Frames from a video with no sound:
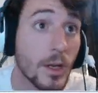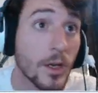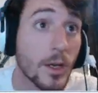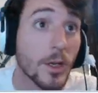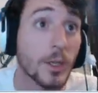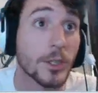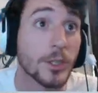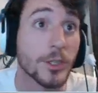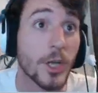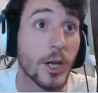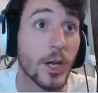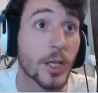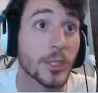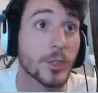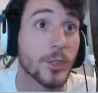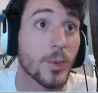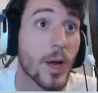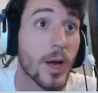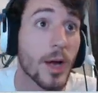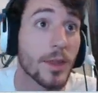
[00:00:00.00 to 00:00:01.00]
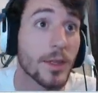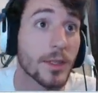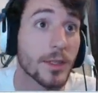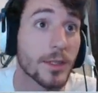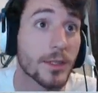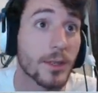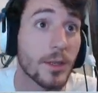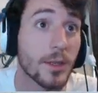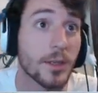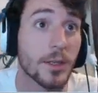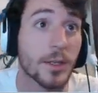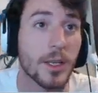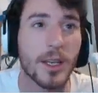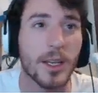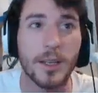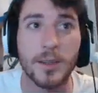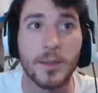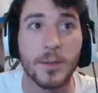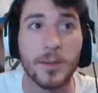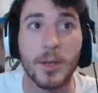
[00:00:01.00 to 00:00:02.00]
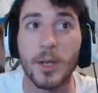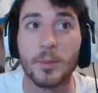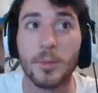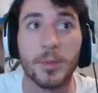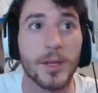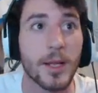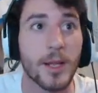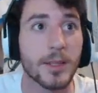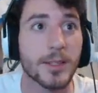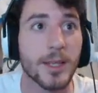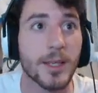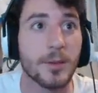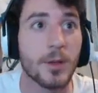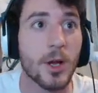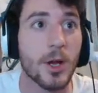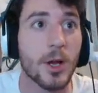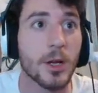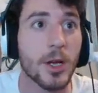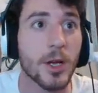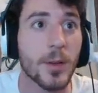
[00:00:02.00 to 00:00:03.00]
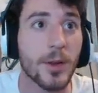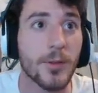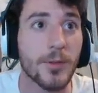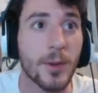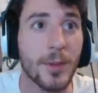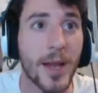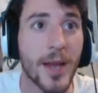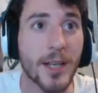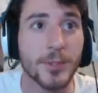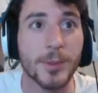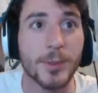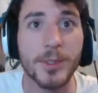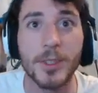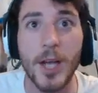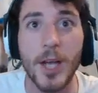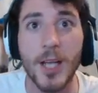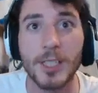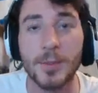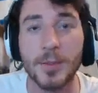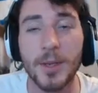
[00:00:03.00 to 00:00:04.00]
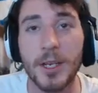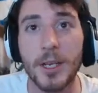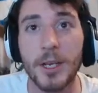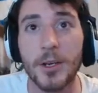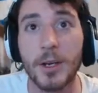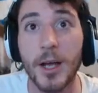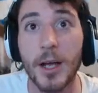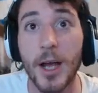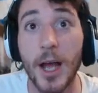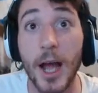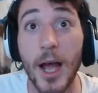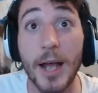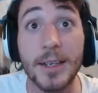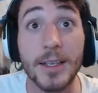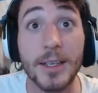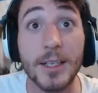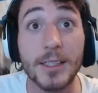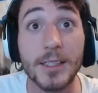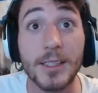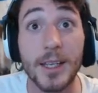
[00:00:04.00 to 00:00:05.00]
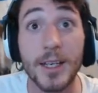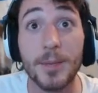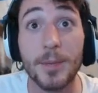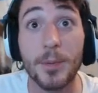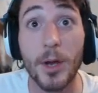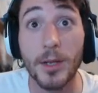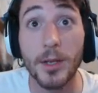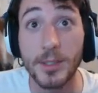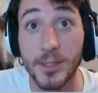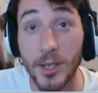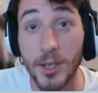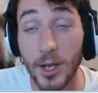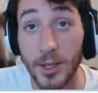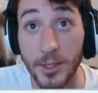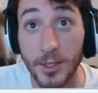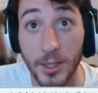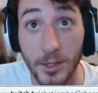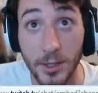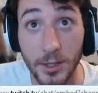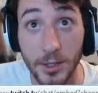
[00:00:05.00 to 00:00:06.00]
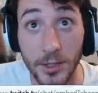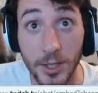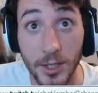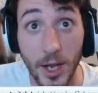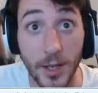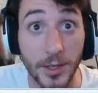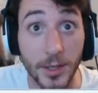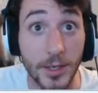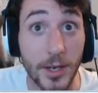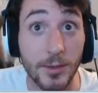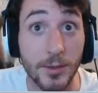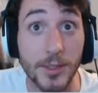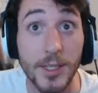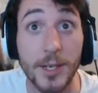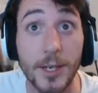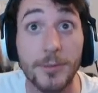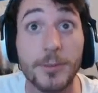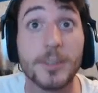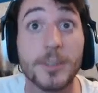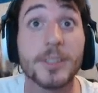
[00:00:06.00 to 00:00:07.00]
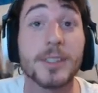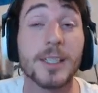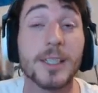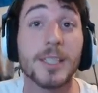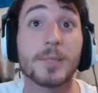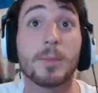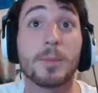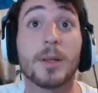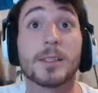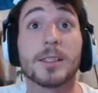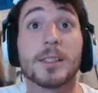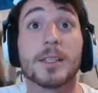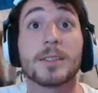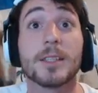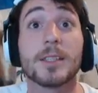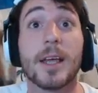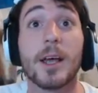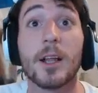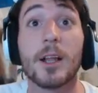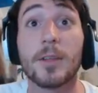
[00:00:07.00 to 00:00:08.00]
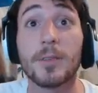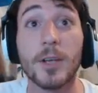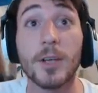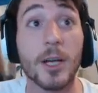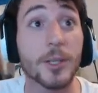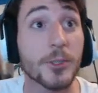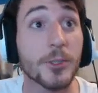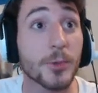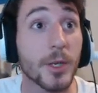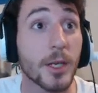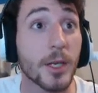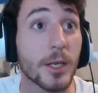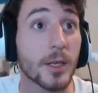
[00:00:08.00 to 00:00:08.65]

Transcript: Josh, why the... So I'm going to pronounce that wrong. Coming from an actual Scotsman here. I did a study abroad in Scotland. I was there for 6 months, and it's a hell of a country.